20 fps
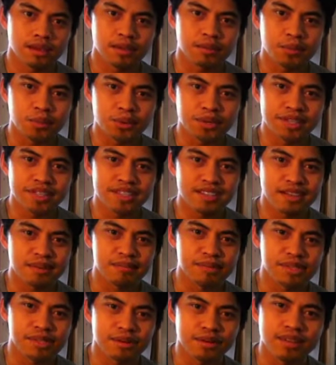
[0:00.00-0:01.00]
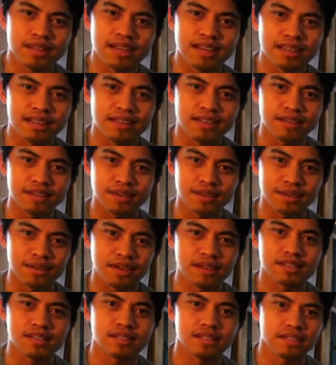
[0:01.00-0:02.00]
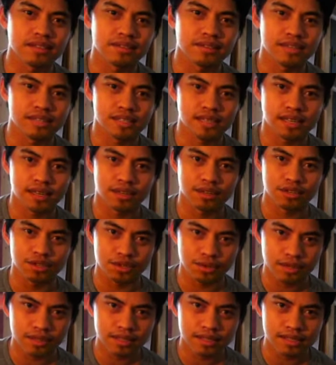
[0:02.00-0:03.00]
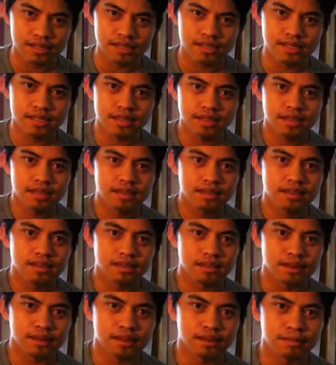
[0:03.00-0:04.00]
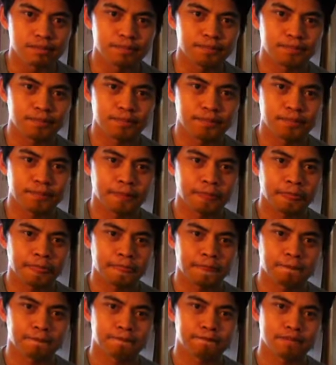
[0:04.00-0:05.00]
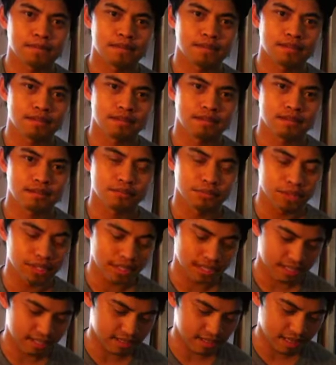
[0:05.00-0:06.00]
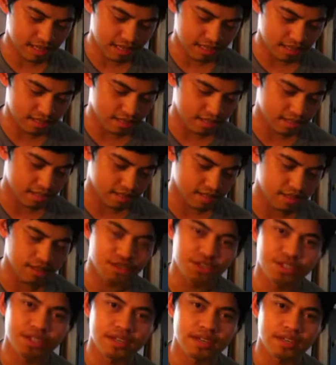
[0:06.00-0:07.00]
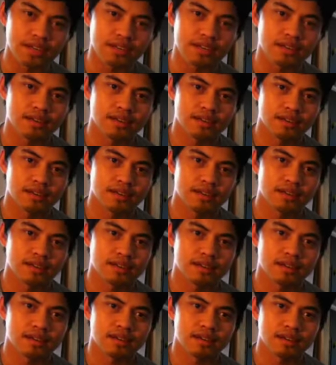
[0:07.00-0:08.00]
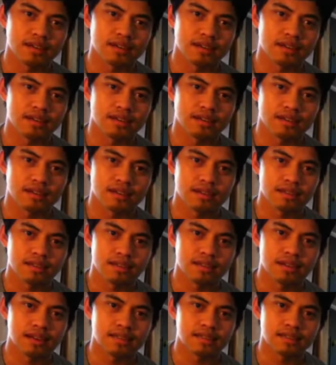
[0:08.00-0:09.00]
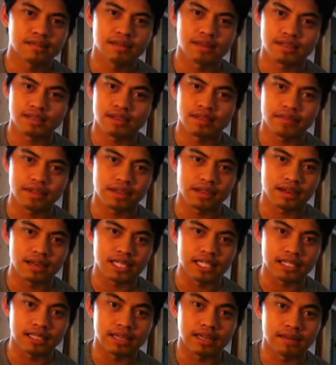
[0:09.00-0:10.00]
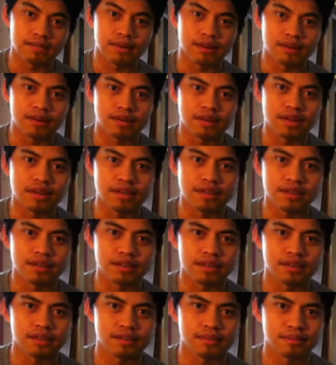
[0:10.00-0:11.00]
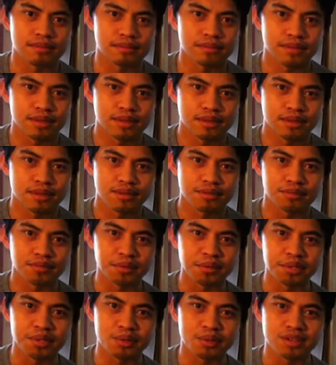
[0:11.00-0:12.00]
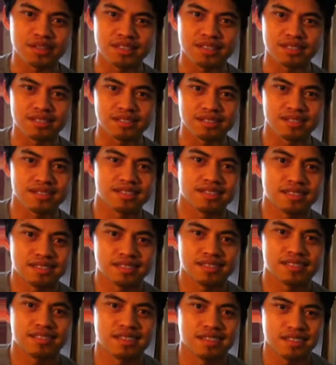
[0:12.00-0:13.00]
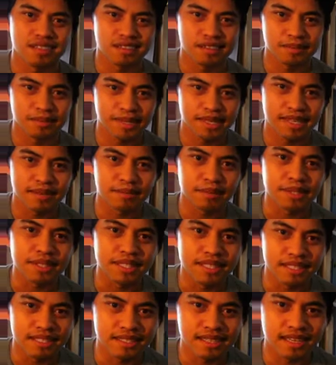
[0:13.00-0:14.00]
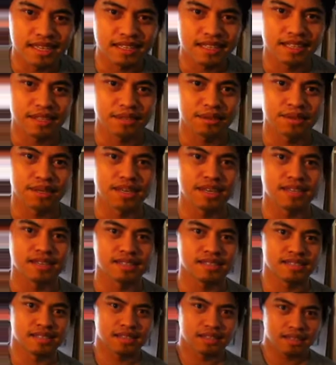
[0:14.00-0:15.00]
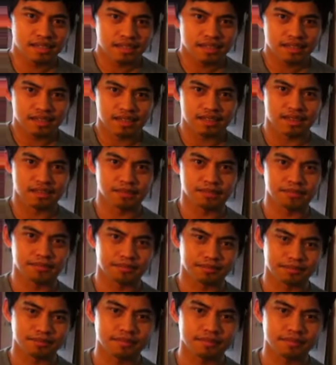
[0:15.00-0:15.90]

good morning. I'm so glad that you guys have decided to join us. Um, really excited to share uh, kind of some of the stuff that God's laid on my heart um, through His Word. Um, and I'm really excited that you guys um,